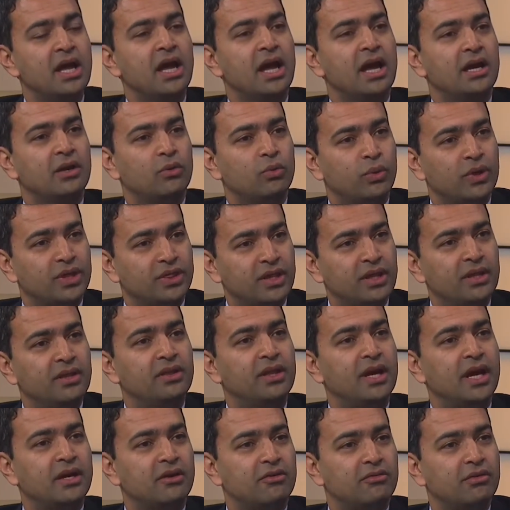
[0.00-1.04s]
And within
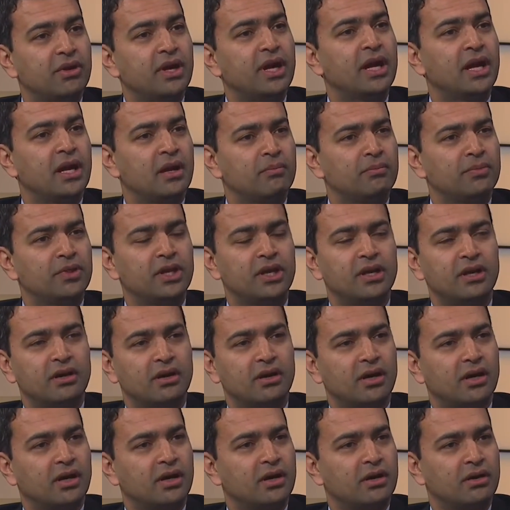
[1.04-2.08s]
that realm, there
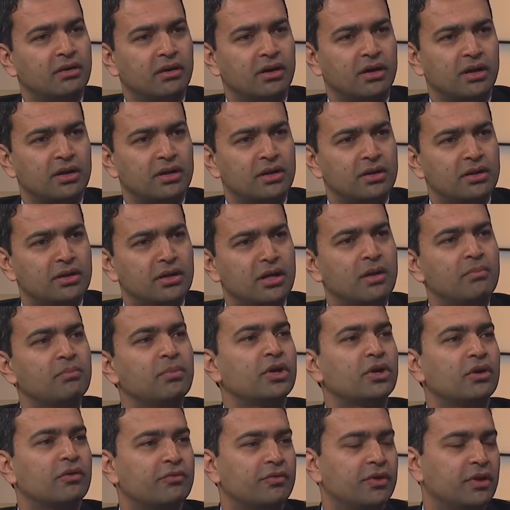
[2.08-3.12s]
are a
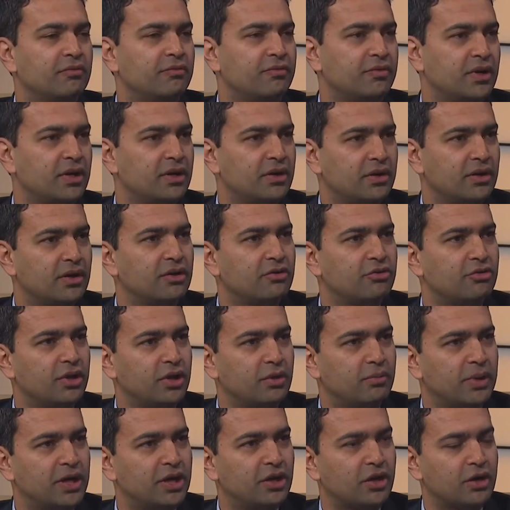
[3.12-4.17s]
number of different
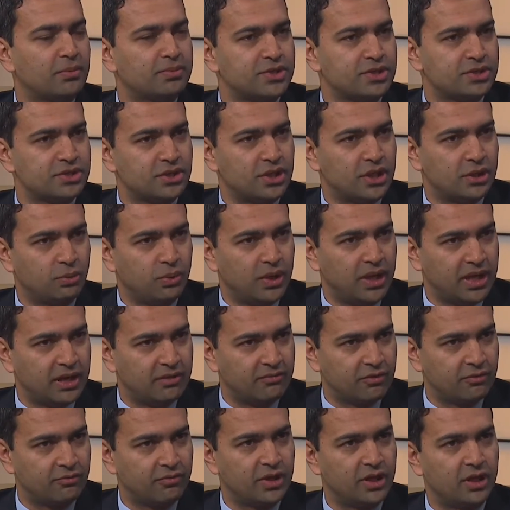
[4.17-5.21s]
treatment options that we
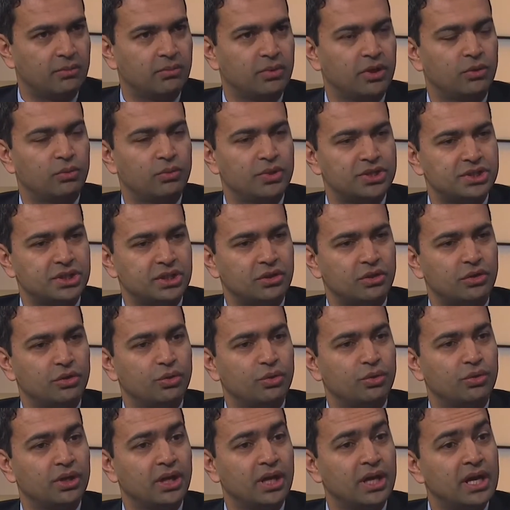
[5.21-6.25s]
have available, which
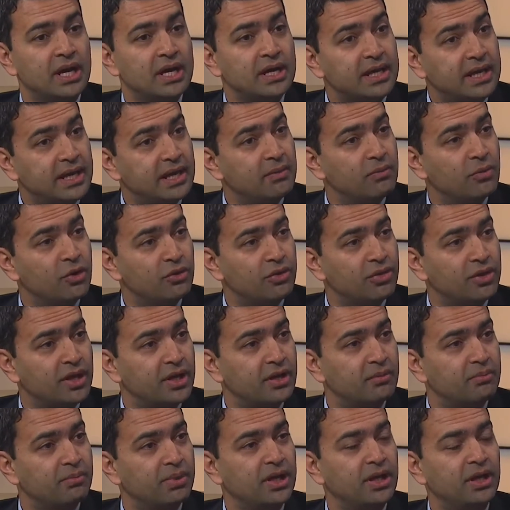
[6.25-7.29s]
include
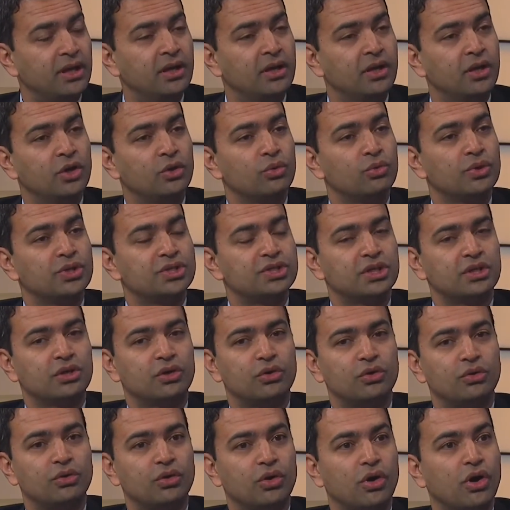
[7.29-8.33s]
chemotherapy, which
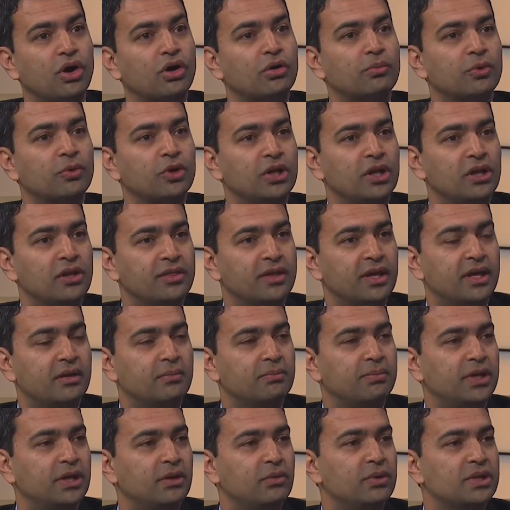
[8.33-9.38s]
include hormonal
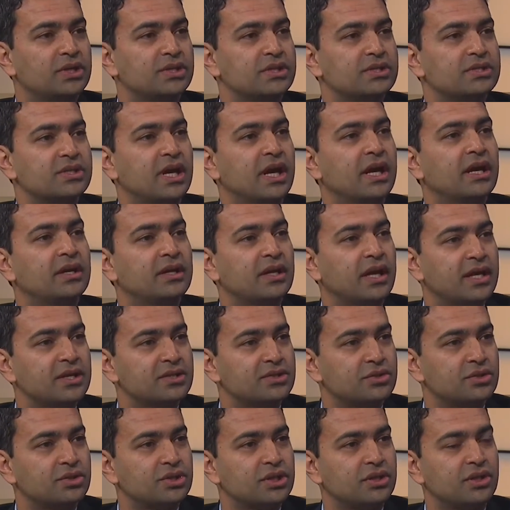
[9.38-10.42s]
therapy, which is
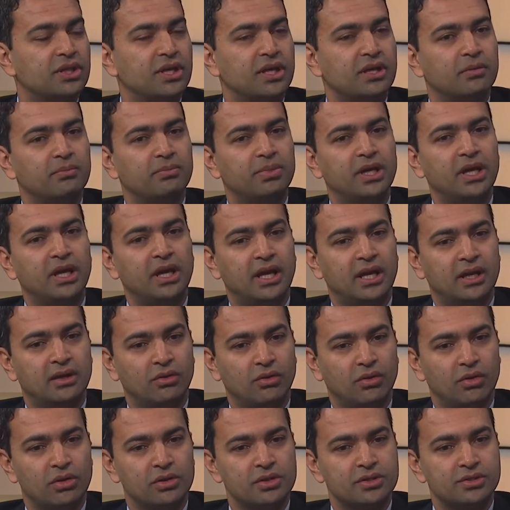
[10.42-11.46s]
anti-estrogen therapy, and
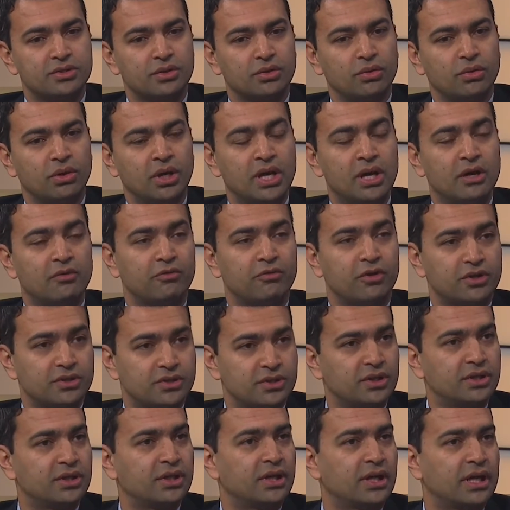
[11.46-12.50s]
also for
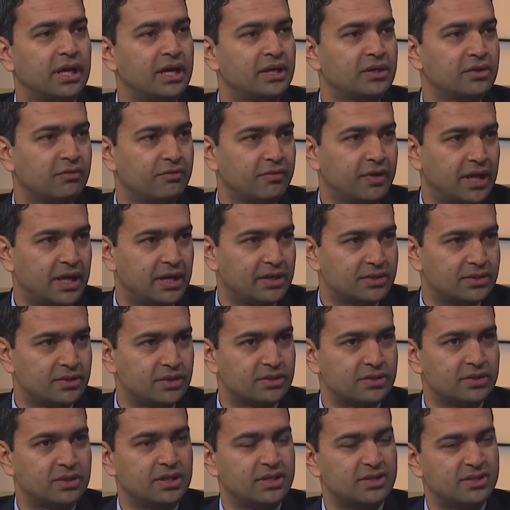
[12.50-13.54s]
certain kind of
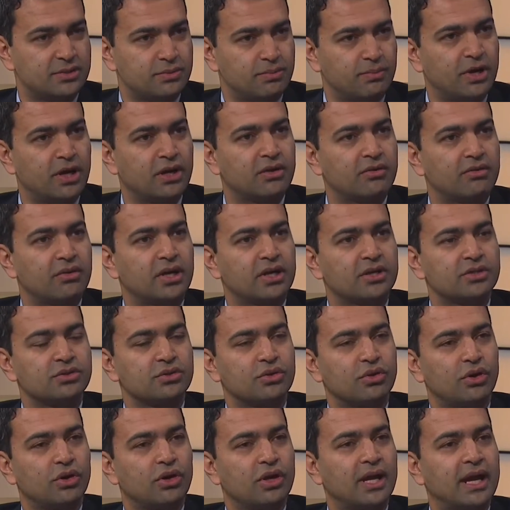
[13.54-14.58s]
cancers, these smart drugs
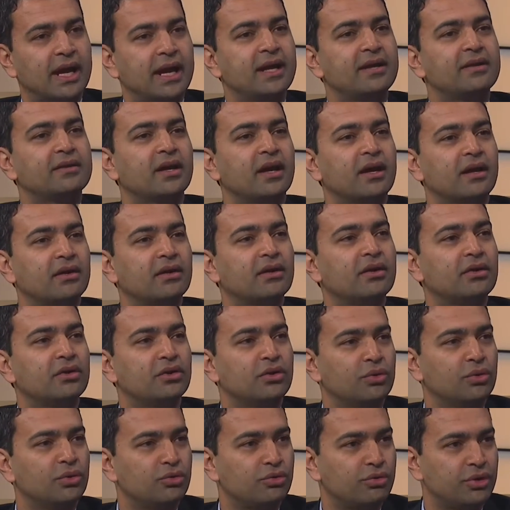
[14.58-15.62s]
called
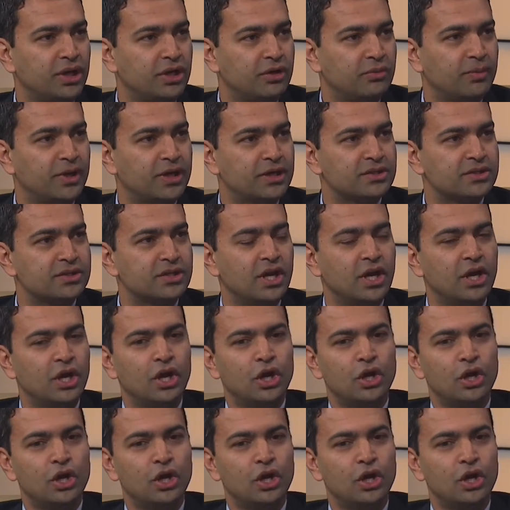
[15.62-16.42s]
anti-HER2 treatments.